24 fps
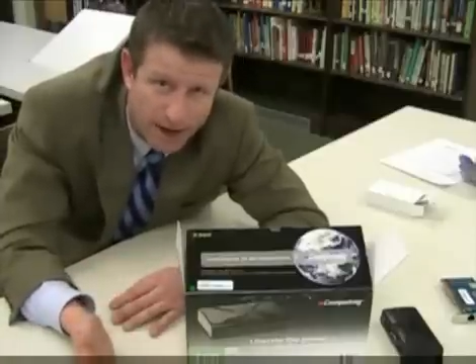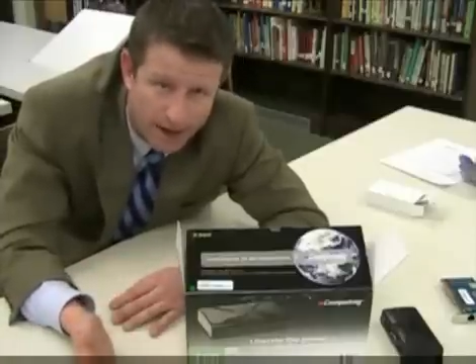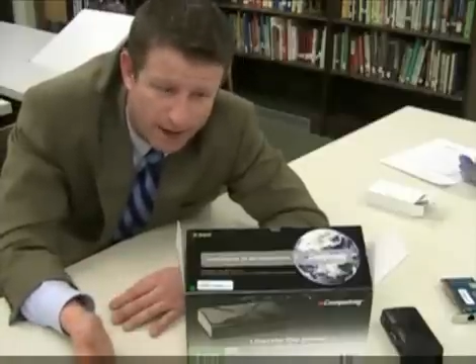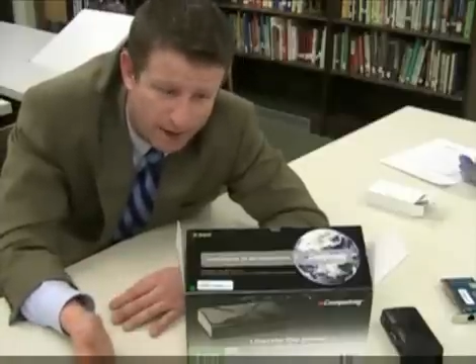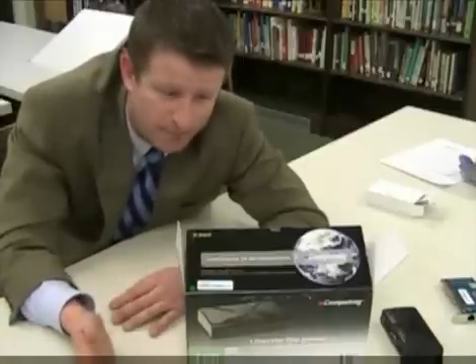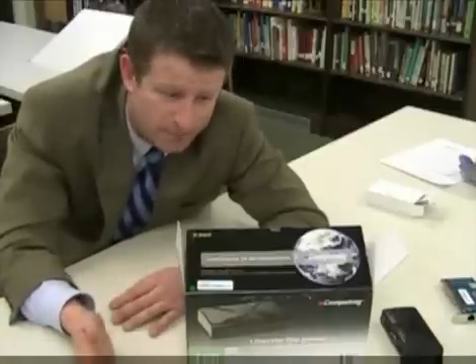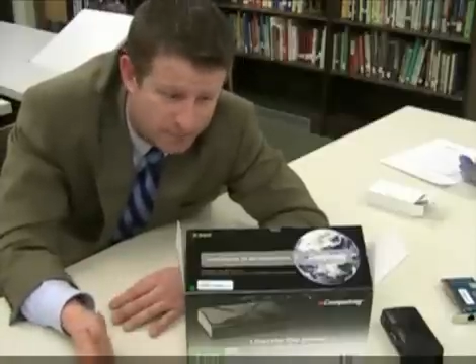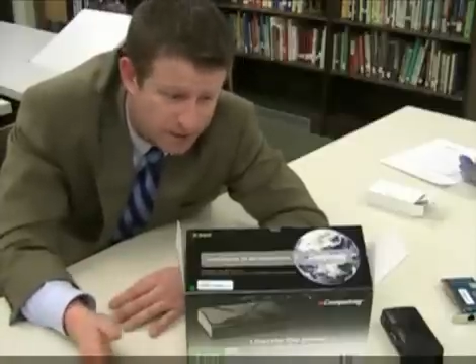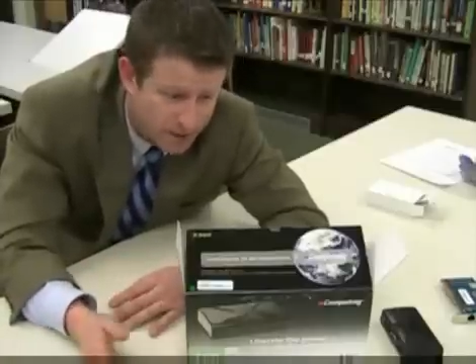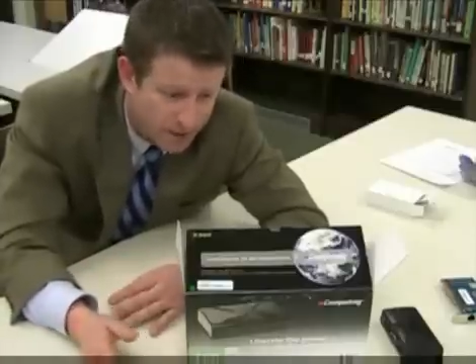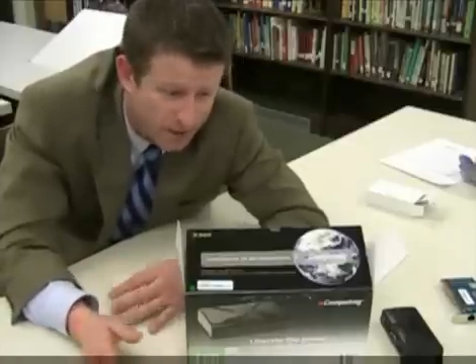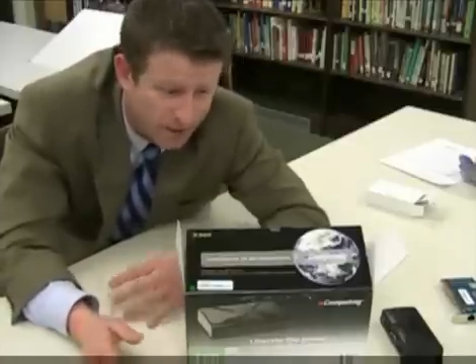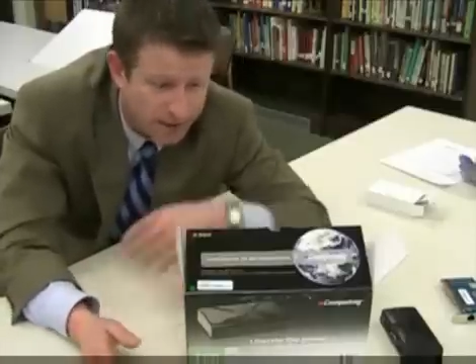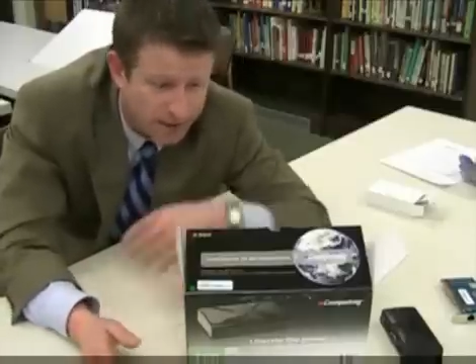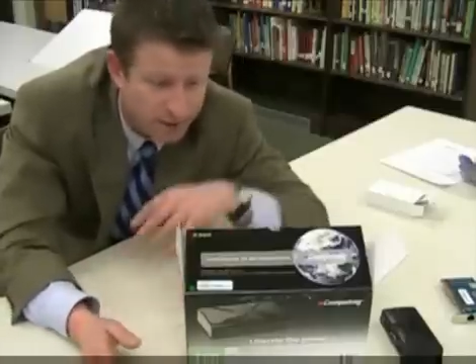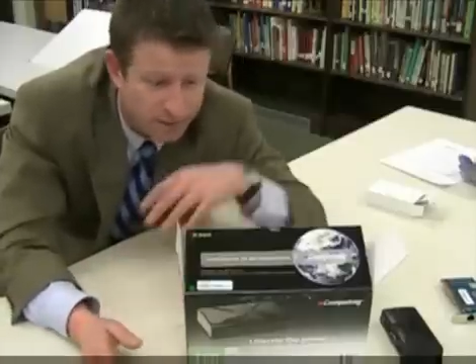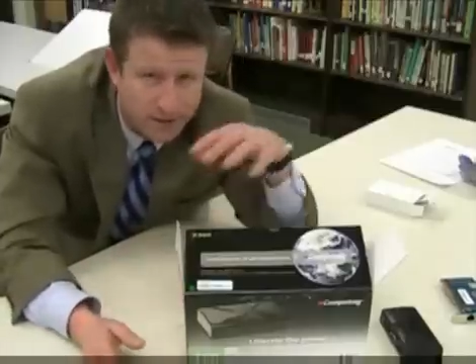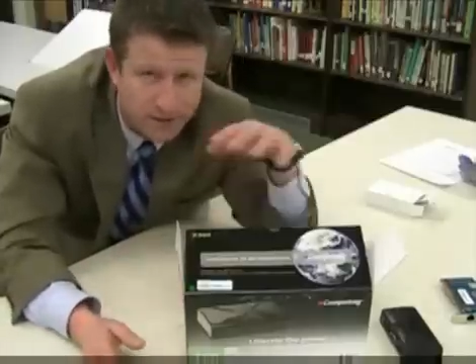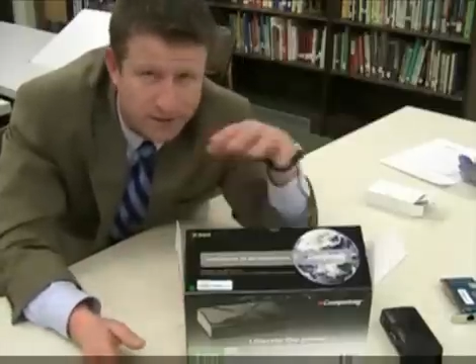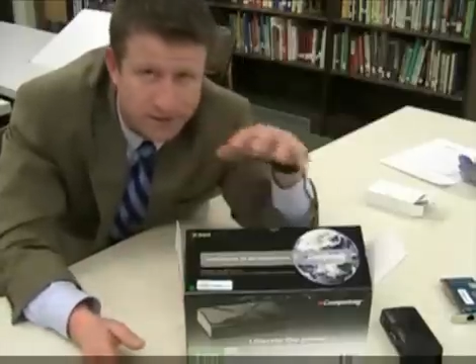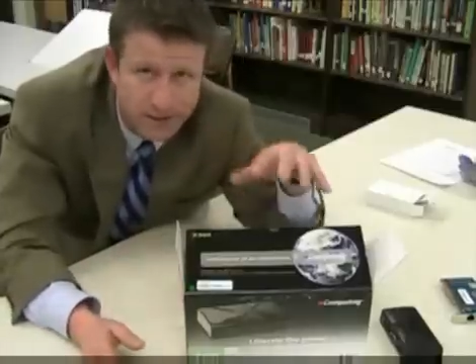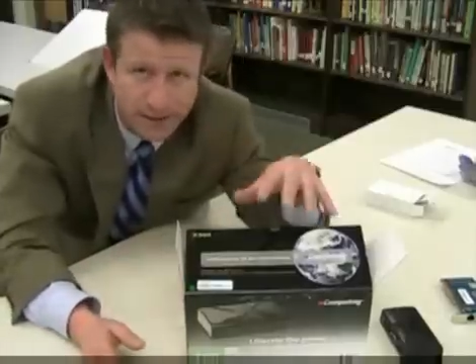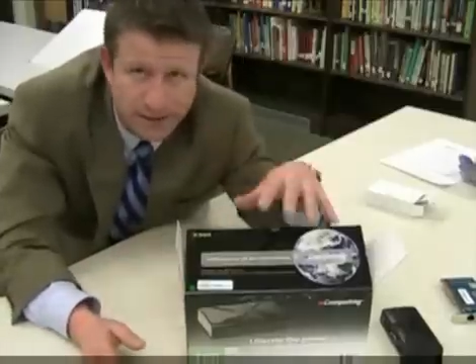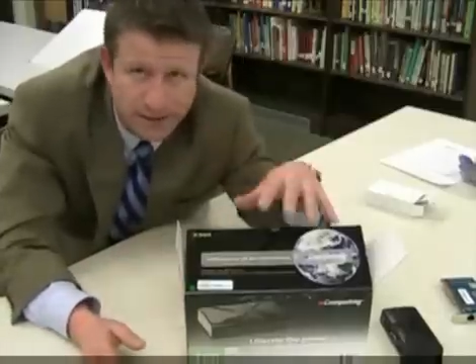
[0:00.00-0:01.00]
I'm talking
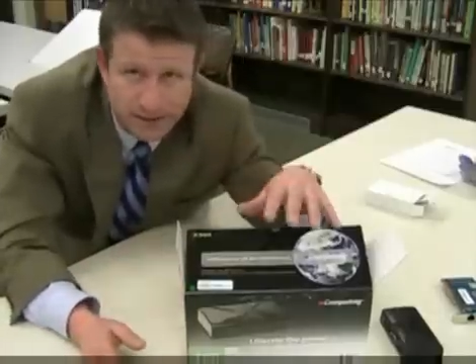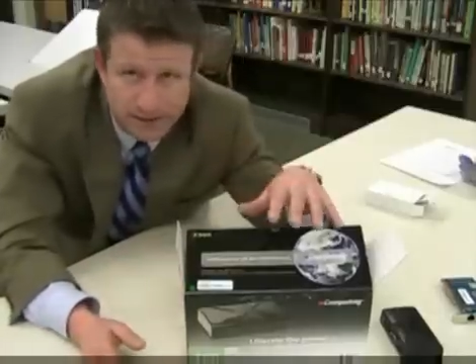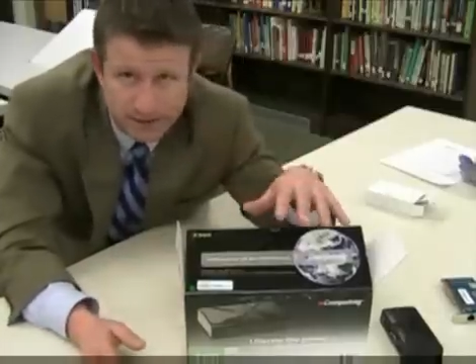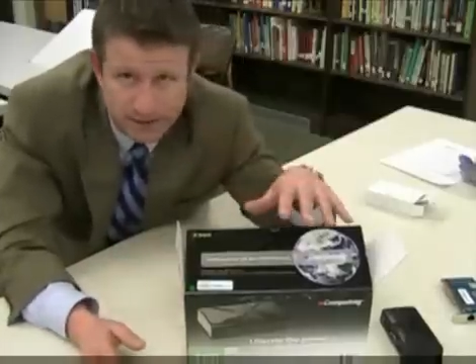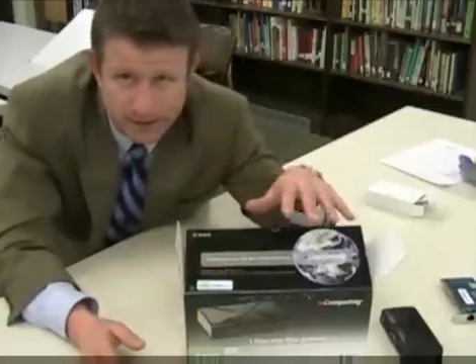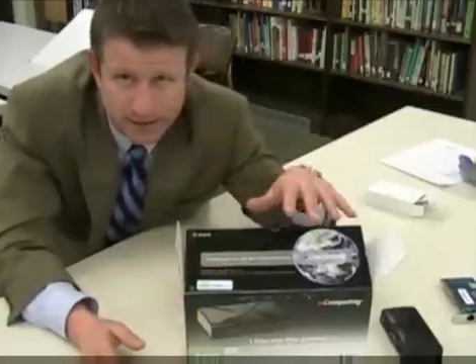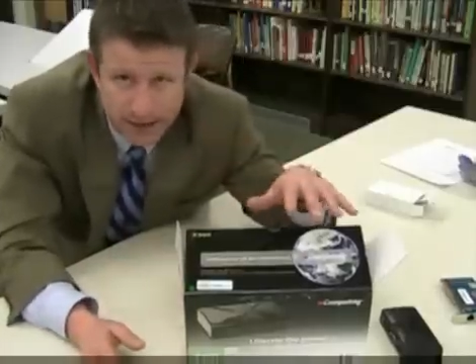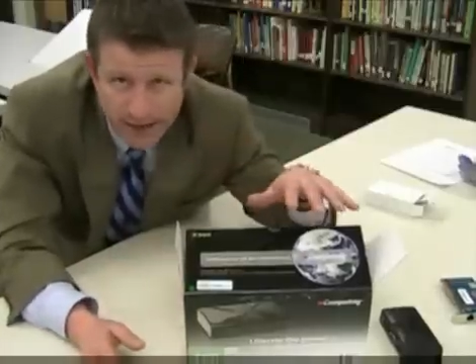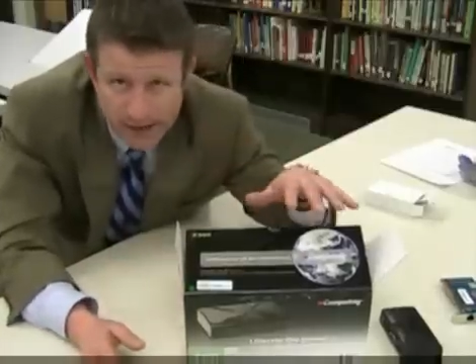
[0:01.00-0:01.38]
about taking the